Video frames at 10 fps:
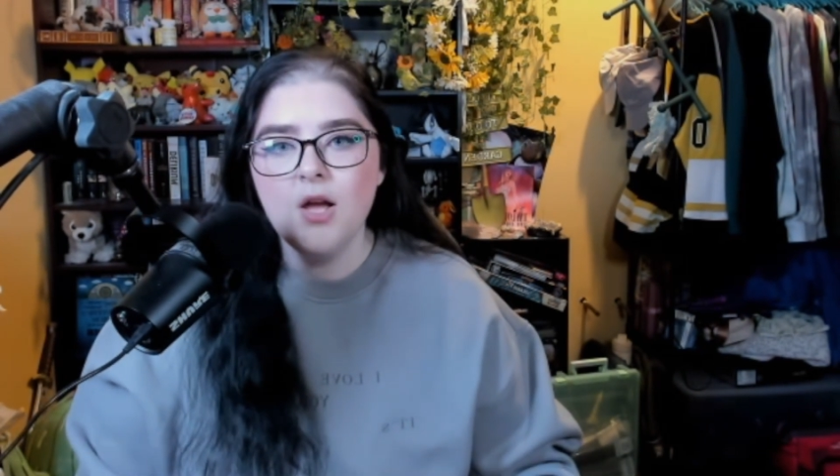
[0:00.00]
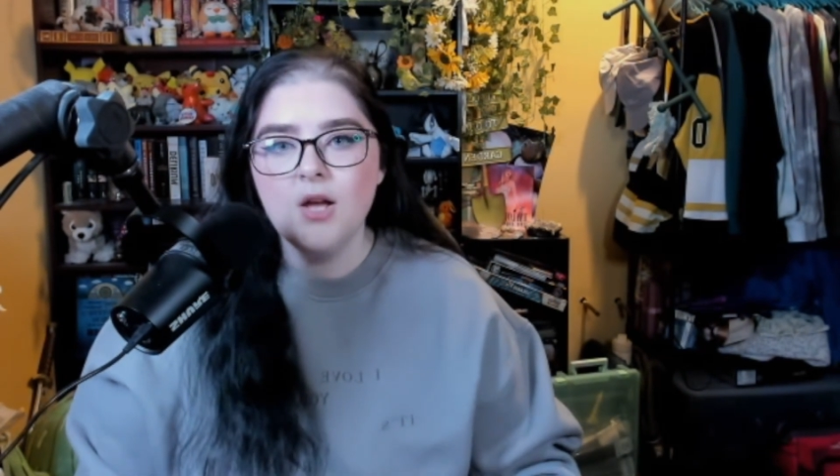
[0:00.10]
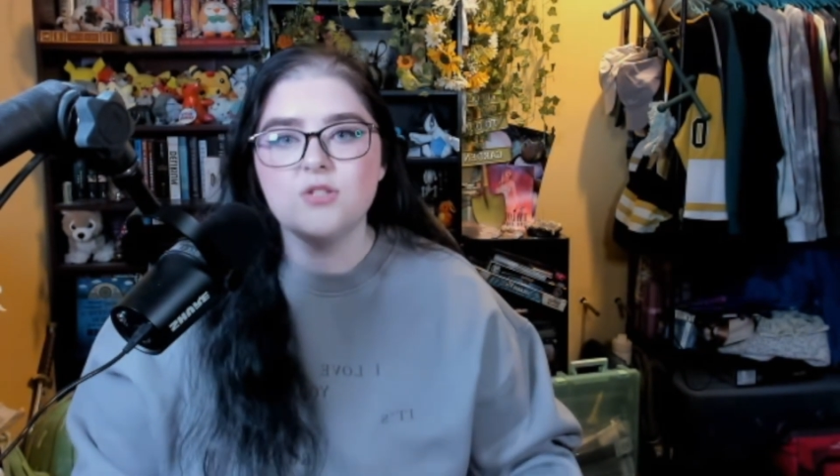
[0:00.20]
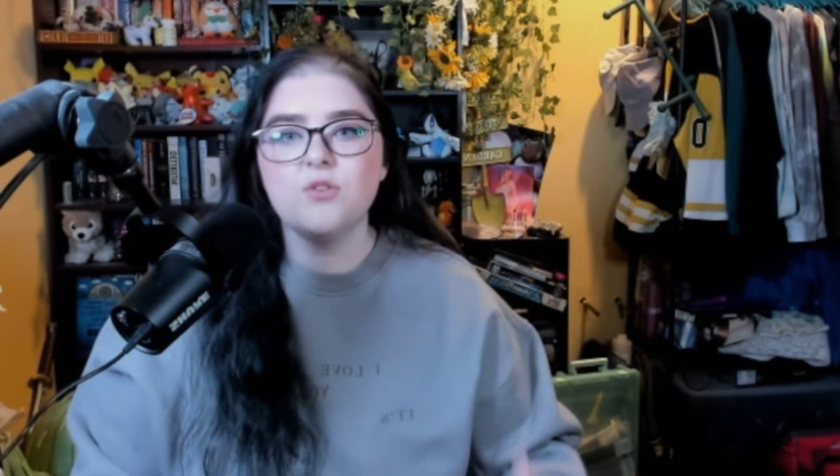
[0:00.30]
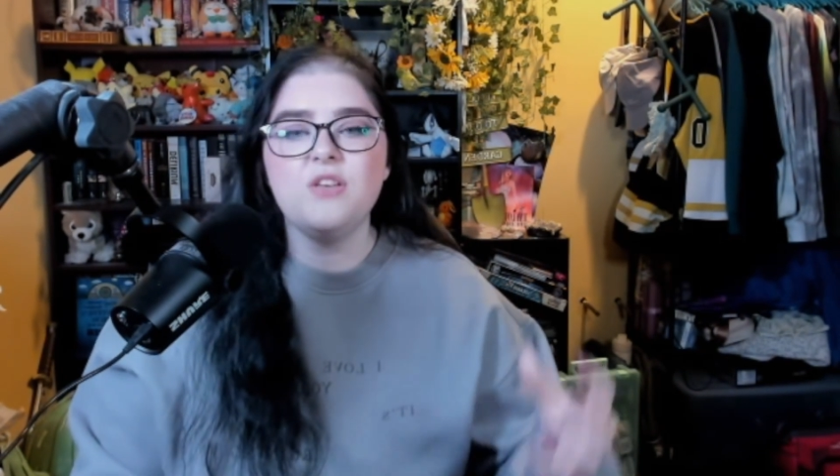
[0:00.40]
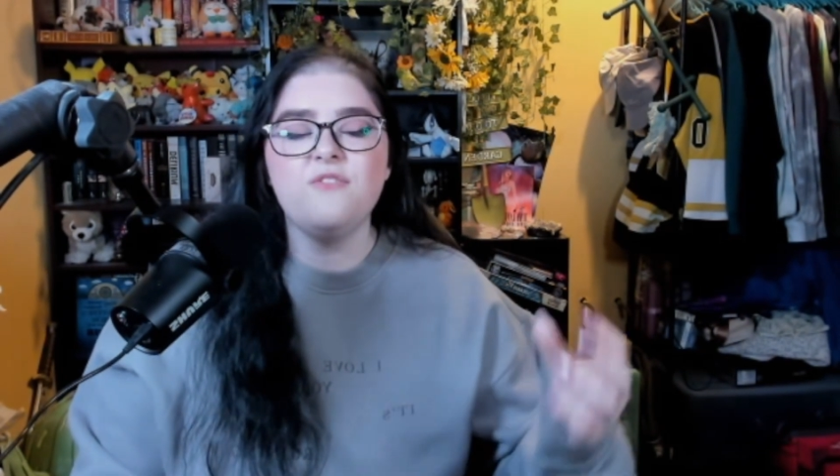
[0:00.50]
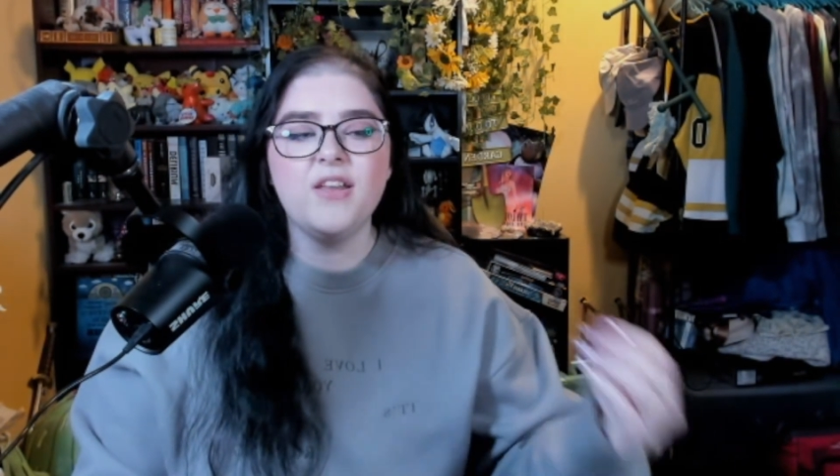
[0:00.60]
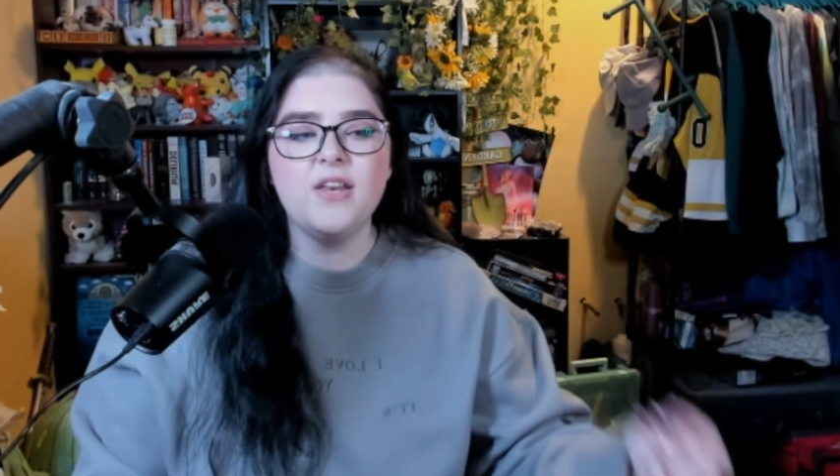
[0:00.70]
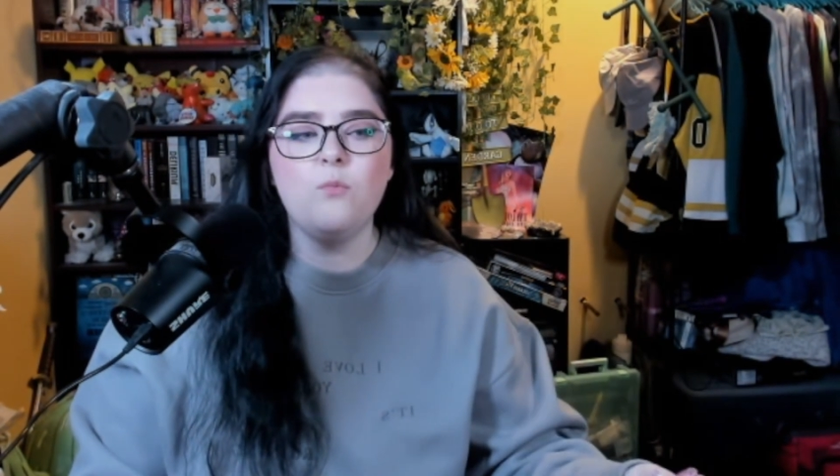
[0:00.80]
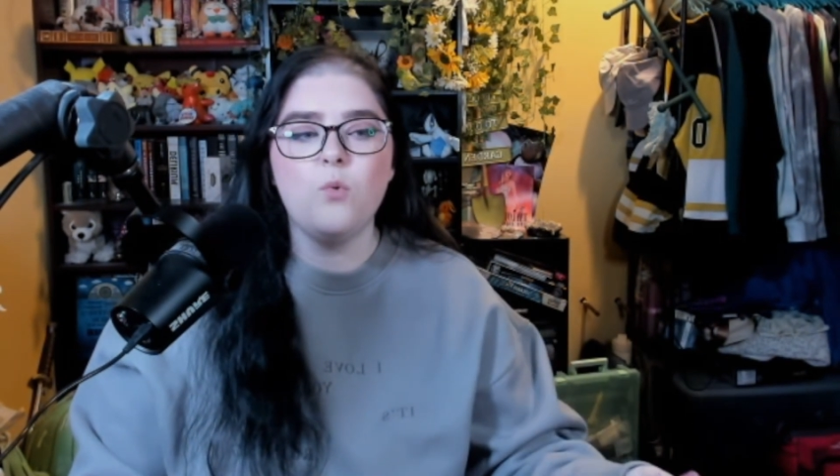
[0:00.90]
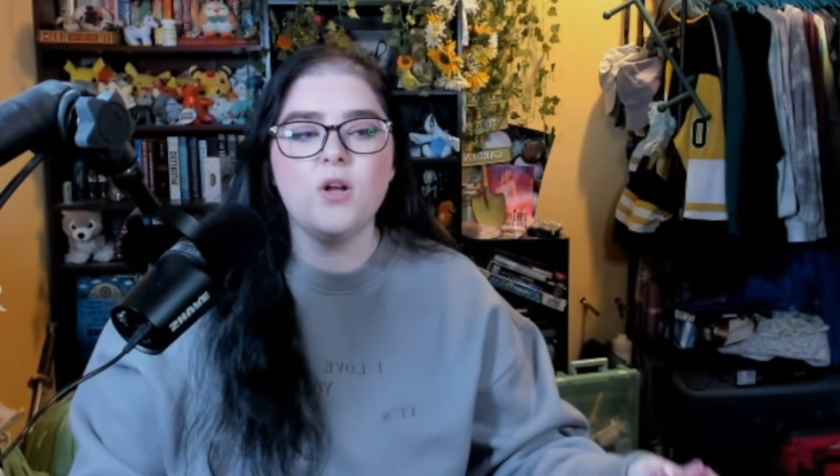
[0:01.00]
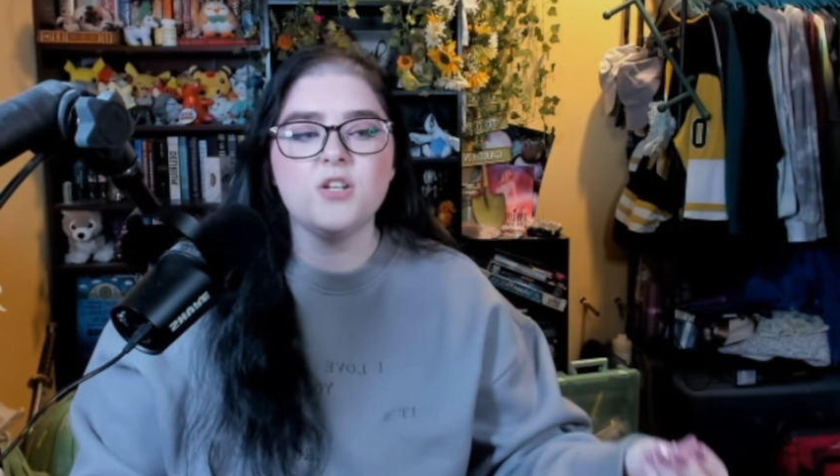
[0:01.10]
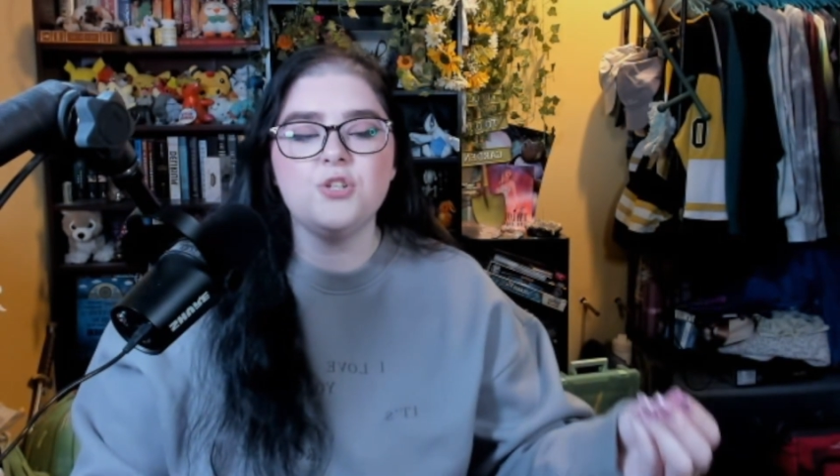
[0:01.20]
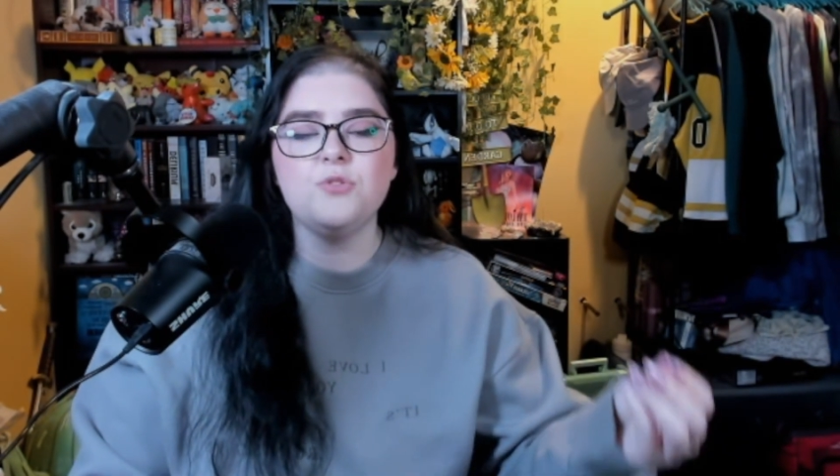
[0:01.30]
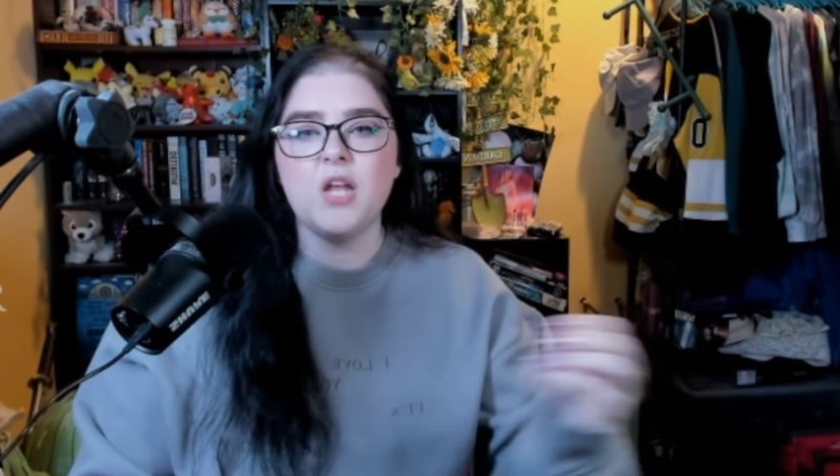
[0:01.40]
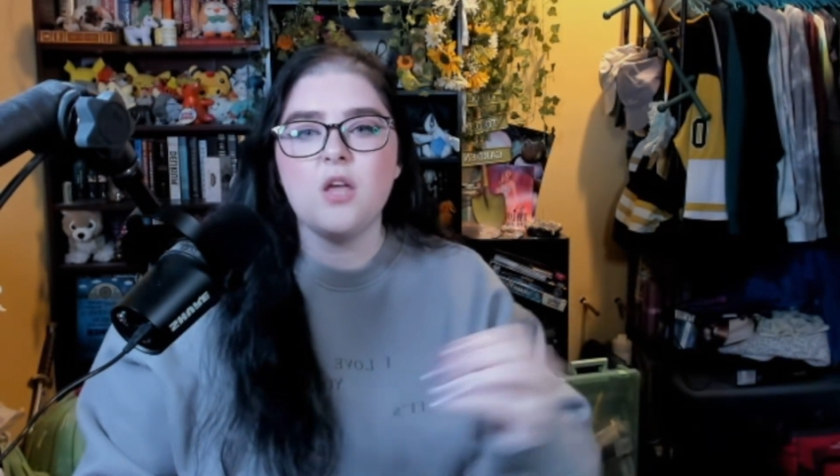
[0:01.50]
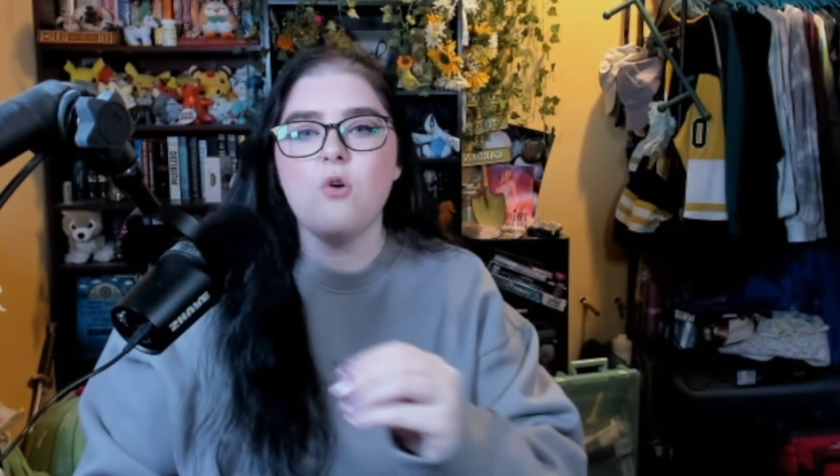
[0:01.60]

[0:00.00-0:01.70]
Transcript: So the Venin want to take